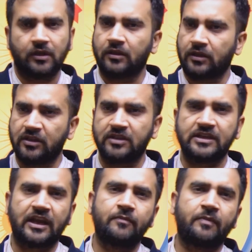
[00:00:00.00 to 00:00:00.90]
In the
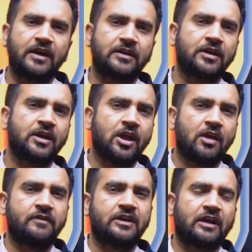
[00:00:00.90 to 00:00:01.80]
second part,
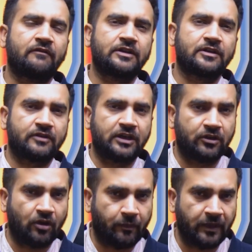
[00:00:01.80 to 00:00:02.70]
we covered
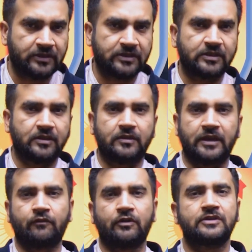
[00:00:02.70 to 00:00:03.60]
three topics,
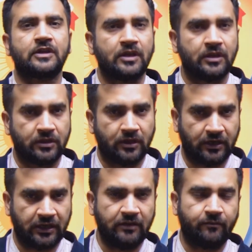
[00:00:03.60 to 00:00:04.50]
that was the
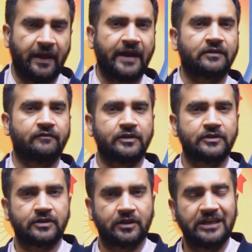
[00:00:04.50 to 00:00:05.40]
Green Pact
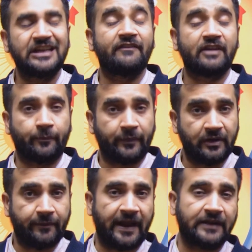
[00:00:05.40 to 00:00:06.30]
first, Green
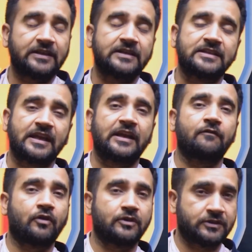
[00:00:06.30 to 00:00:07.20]
Development Pact, second
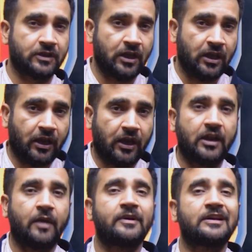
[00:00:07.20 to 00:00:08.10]
was
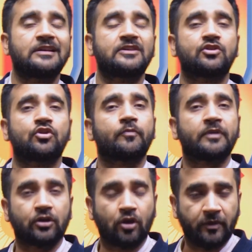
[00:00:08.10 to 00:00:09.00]
India Middle East Europe
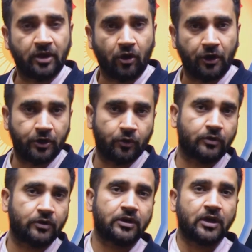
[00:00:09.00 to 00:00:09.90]
Economic
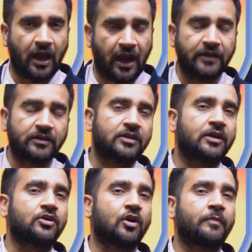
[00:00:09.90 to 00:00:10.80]
Corridor, and the
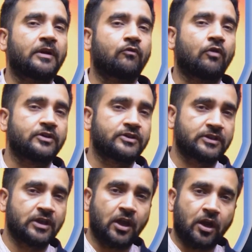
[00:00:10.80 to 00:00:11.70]
third topic
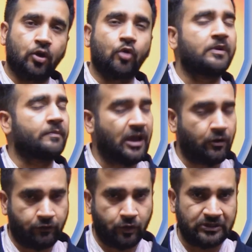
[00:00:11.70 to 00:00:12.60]
was Global
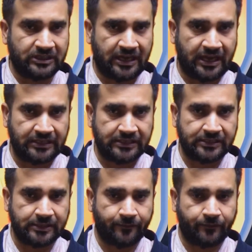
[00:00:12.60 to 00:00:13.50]
Biofuels
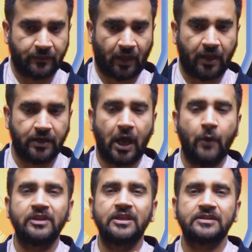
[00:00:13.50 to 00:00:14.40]
Alliance.
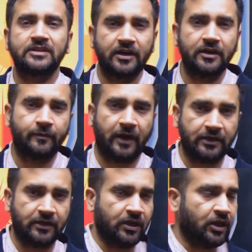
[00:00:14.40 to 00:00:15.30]
Now, in this third
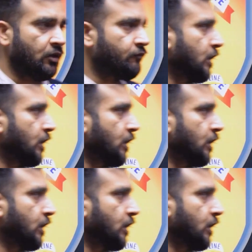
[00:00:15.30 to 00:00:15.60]
part, we're